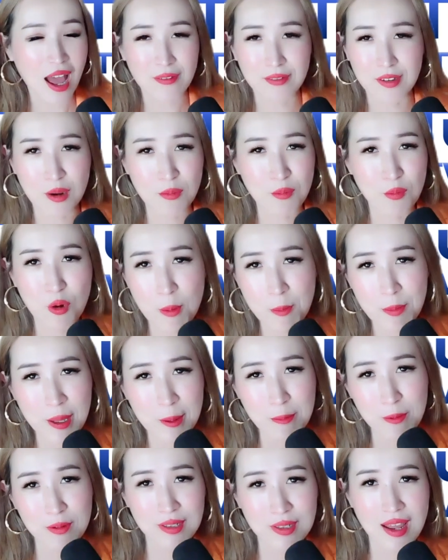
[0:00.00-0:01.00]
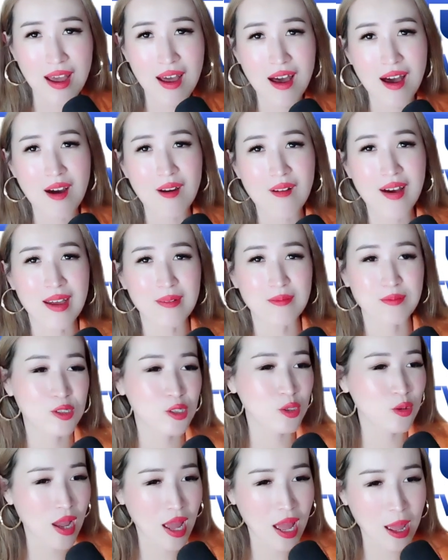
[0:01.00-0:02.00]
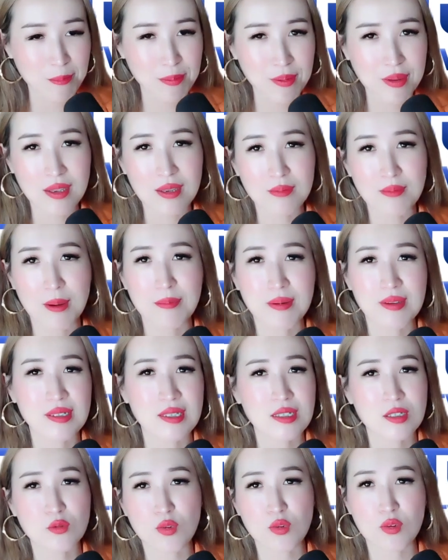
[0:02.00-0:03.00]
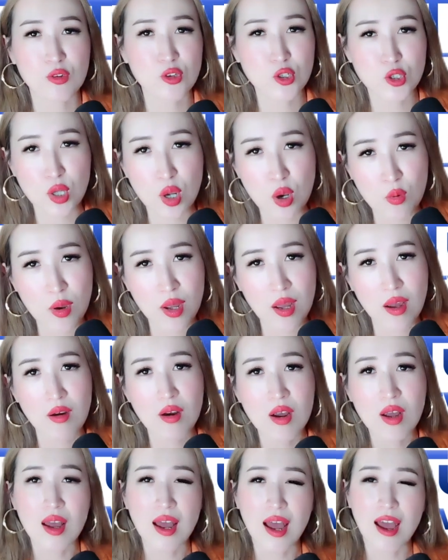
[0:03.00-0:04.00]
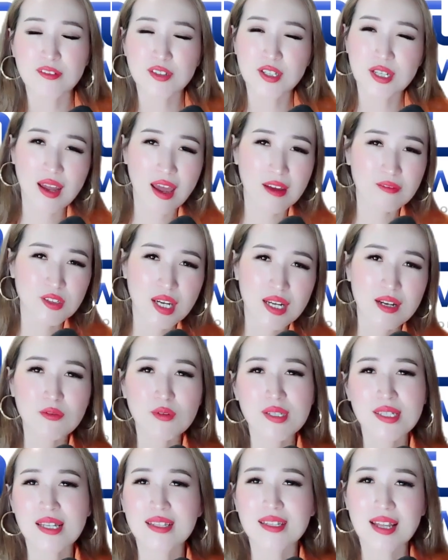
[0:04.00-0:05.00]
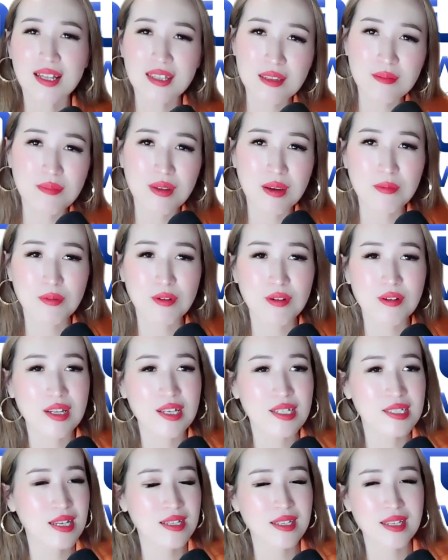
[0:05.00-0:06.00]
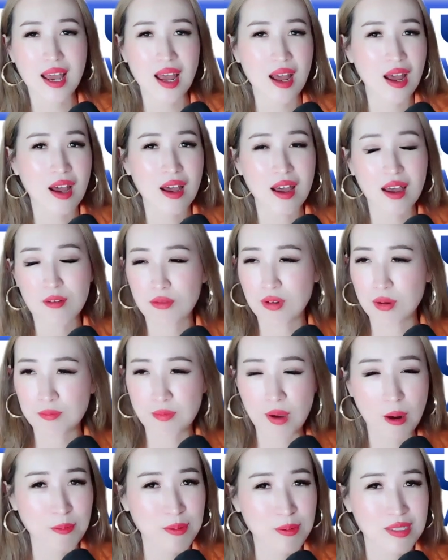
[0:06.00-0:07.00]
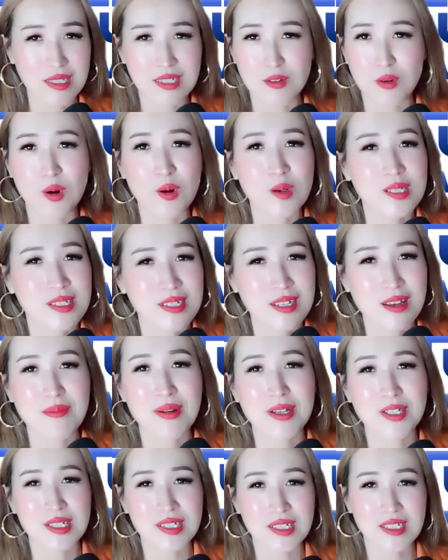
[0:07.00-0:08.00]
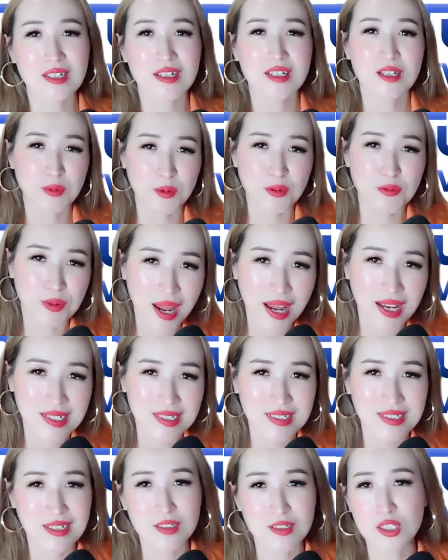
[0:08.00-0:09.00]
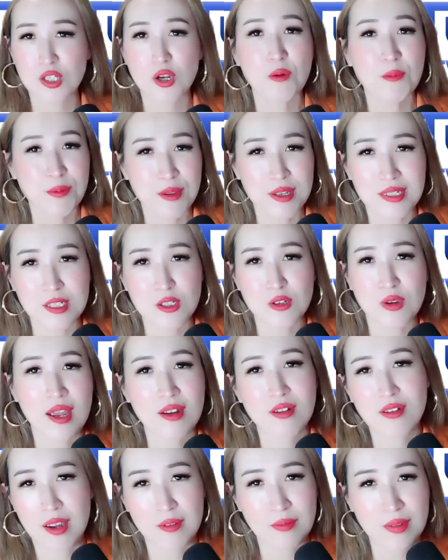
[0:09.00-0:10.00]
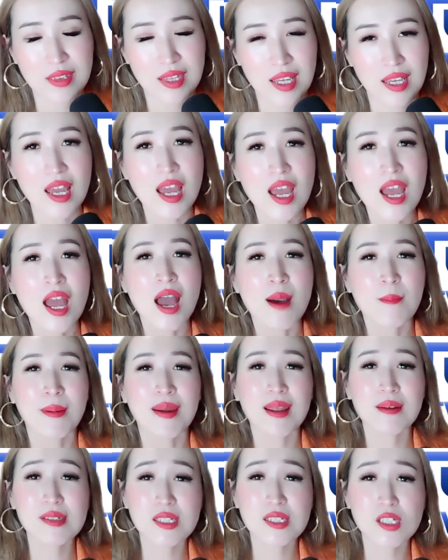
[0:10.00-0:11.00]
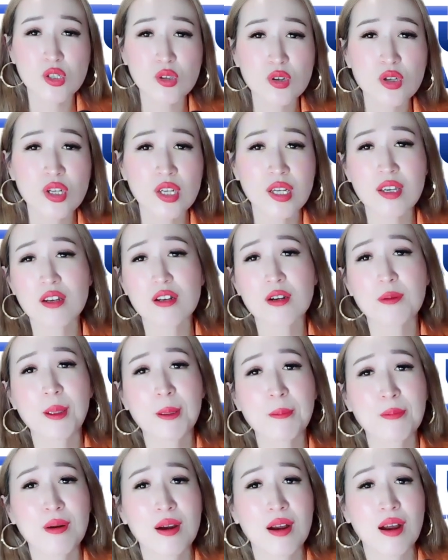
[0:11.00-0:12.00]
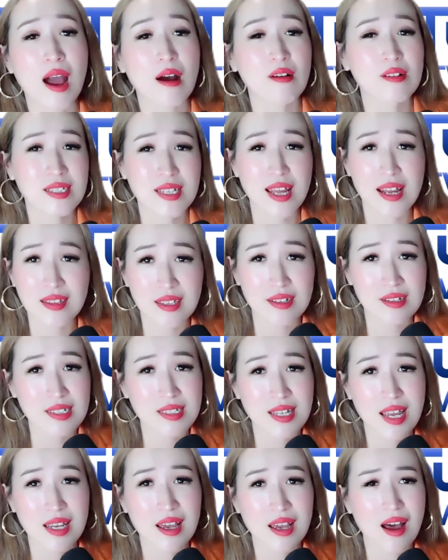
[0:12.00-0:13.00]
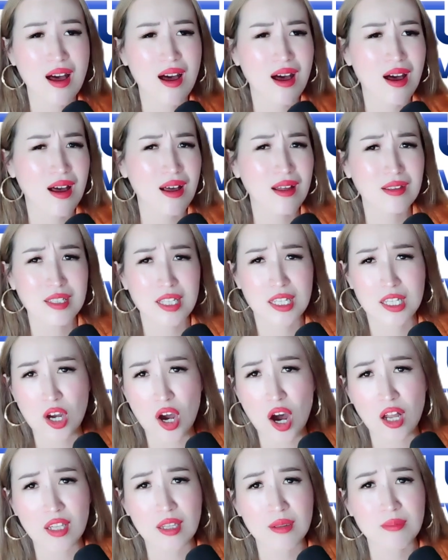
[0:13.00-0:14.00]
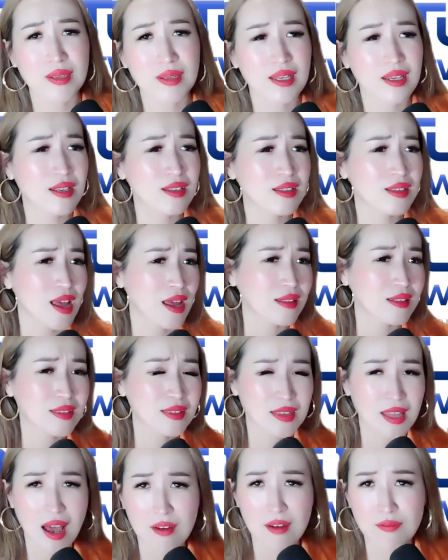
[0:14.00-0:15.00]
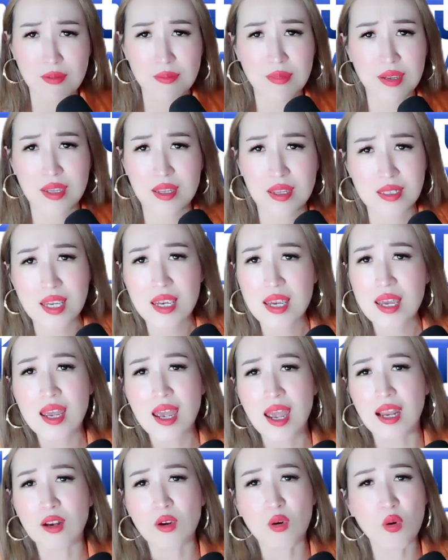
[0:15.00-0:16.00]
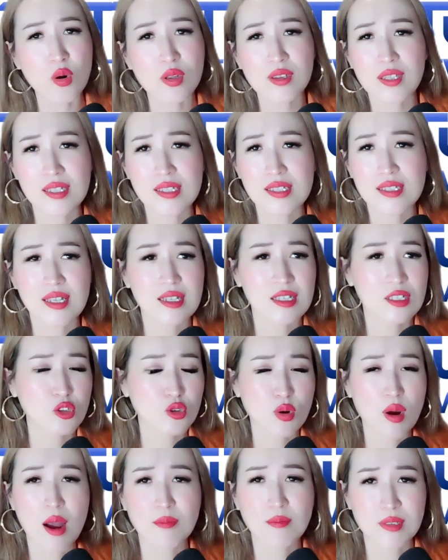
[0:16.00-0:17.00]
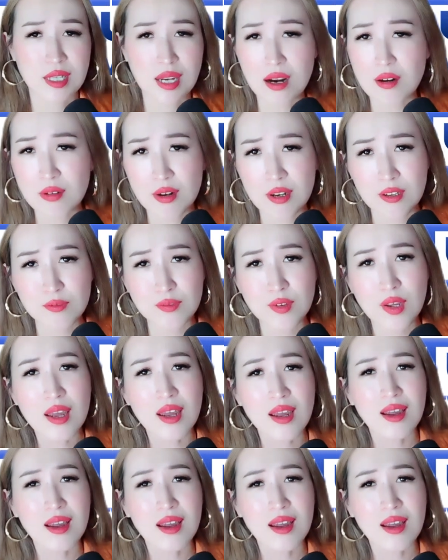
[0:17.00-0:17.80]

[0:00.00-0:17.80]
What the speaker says: I've got more people now. I'm so happy. My business is growing so well. I chatted with another member. He said, yeah, our business is awesome. I just need a little bit of rest. It's so busy to handle everything. But I still hear people are outside there saying, the economy and government and all these things, Trump tariff.